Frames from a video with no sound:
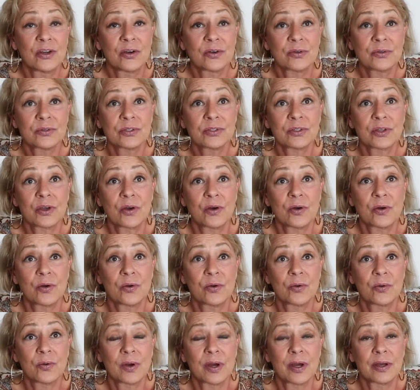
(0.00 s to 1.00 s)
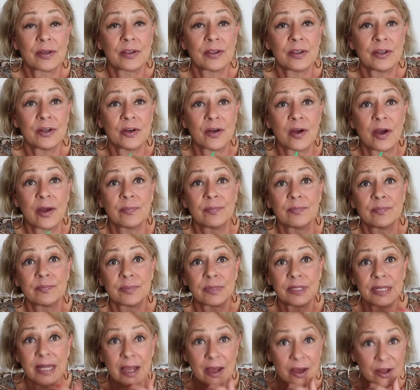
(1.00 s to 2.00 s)
So, I'm
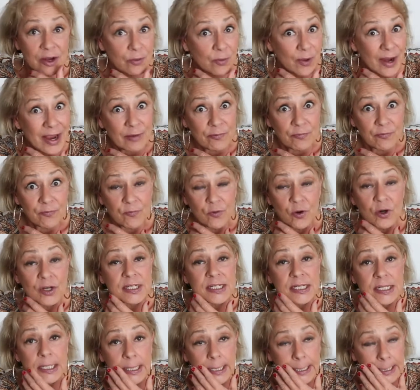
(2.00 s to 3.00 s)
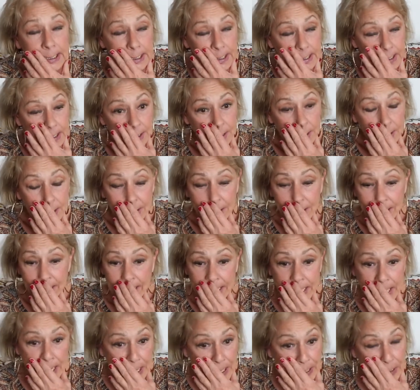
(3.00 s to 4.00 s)
now at around 14,
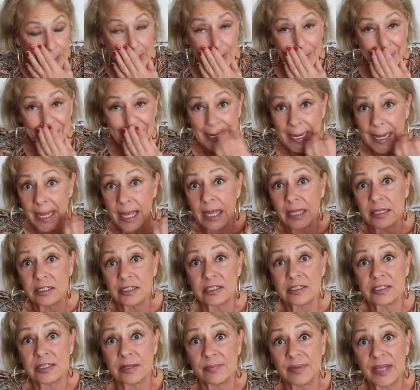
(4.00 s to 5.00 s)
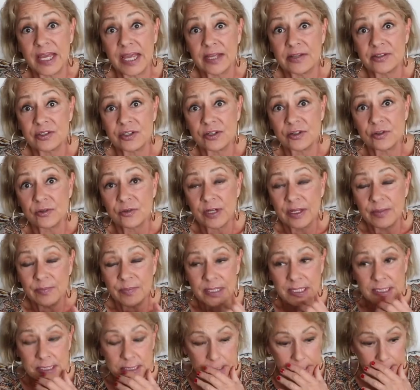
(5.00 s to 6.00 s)
and I had already had some cancer
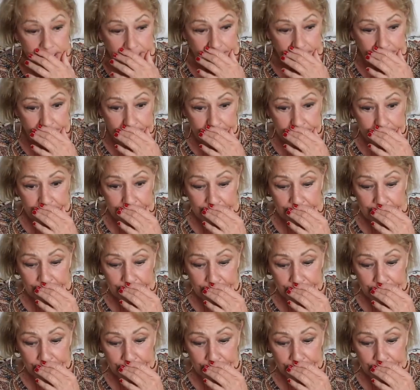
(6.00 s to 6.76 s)
treatments, and